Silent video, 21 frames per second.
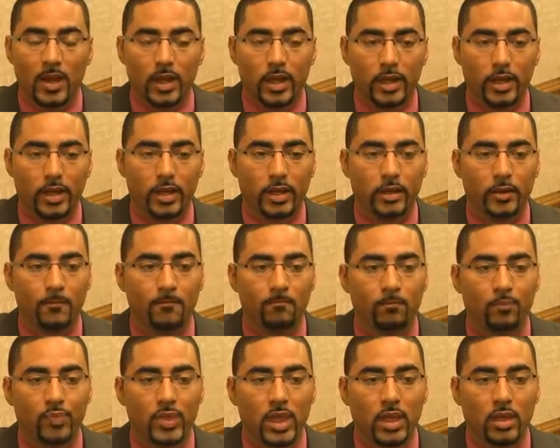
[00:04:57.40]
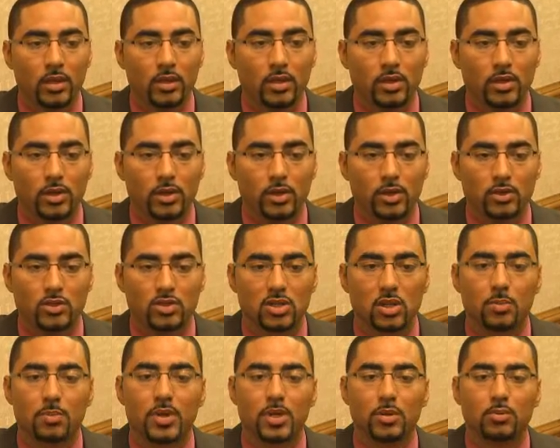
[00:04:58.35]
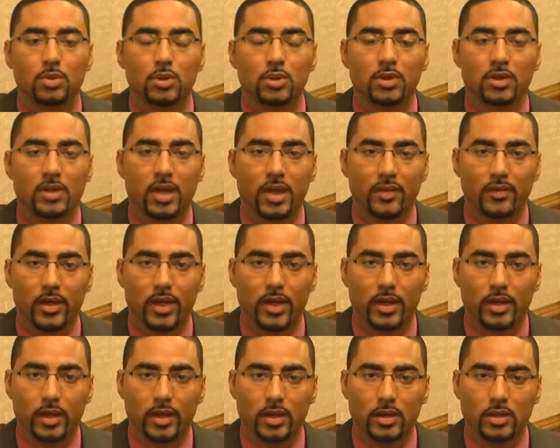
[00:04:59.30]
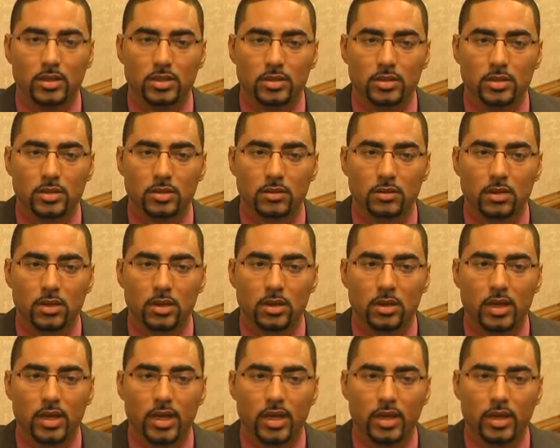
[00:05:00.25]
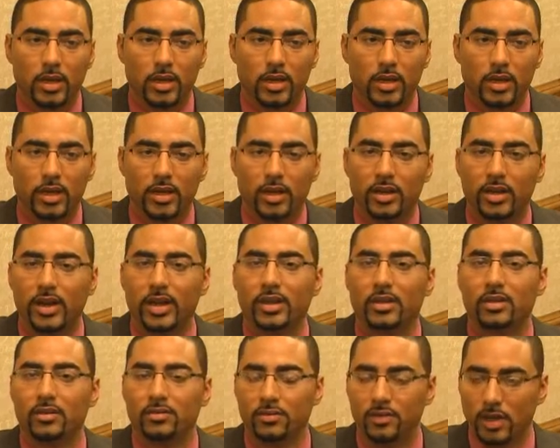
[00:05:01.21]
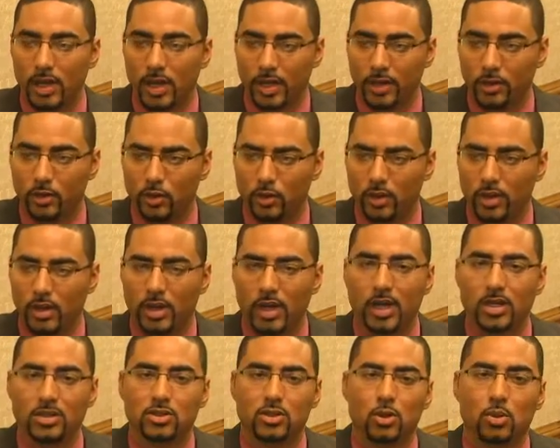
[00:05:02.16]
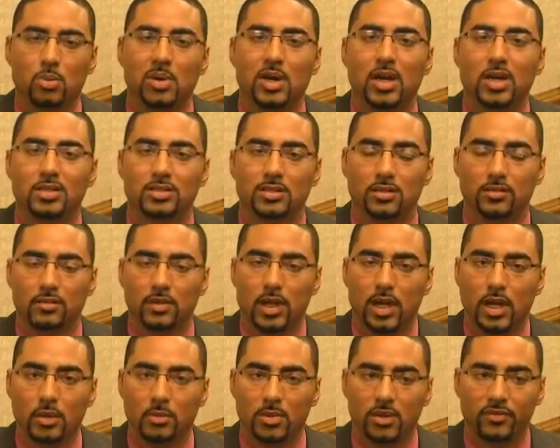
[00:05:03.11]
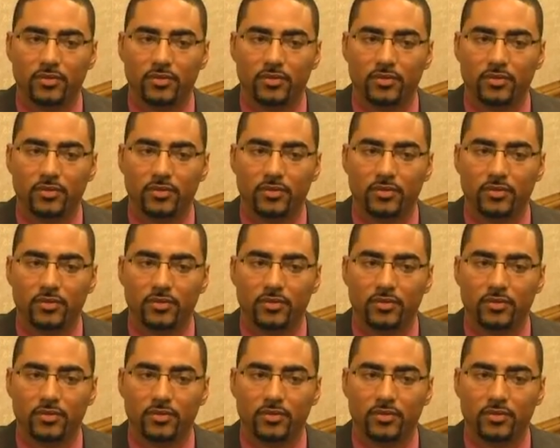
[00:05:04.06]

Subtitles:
and you know, some people look at that as in a negative light or in a not so positive light.